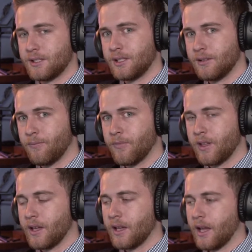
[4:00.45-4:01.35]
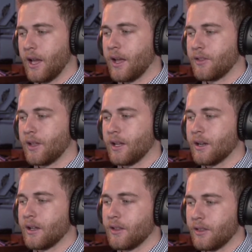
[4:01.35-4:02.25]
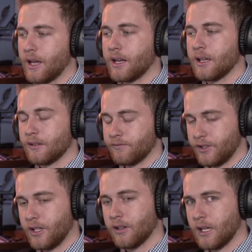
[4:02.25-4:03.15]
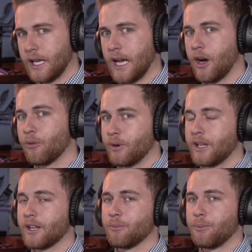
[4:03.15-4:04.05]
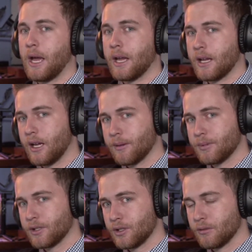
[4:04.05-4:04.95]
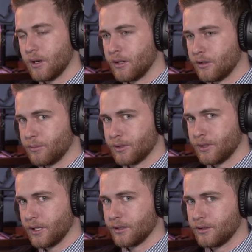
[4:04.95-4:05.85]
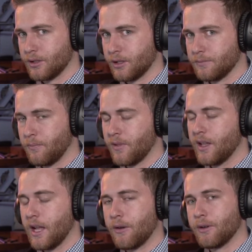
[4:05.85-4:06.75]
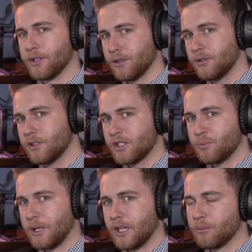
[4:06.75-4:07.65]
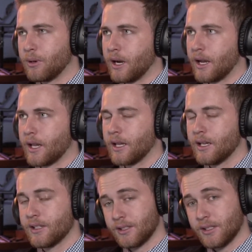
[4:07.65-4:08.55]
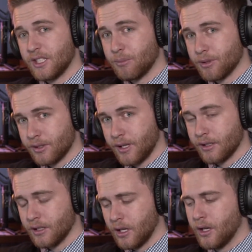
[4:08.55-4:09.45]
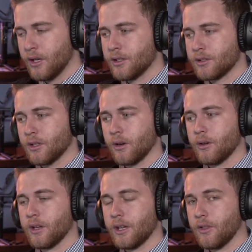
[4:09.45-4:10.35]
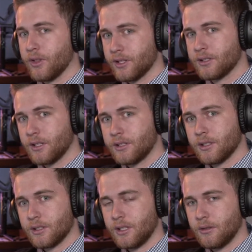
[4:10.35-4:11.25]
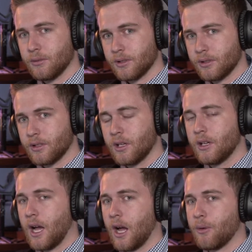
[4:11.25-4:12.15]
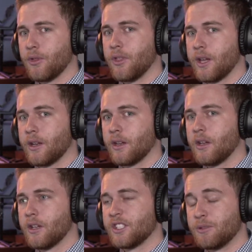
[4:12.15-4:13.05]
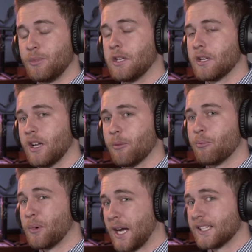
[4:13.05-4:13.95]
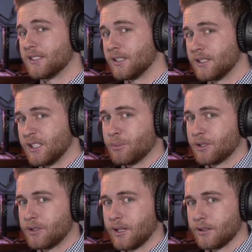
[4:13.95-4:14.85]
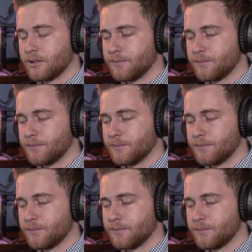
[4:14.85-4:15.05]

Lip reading: it, and then that video layer, I'll bring it back up to 100%. So I reduced the speed by 60%. So in this nested sequence, I would then speed it up by 60%.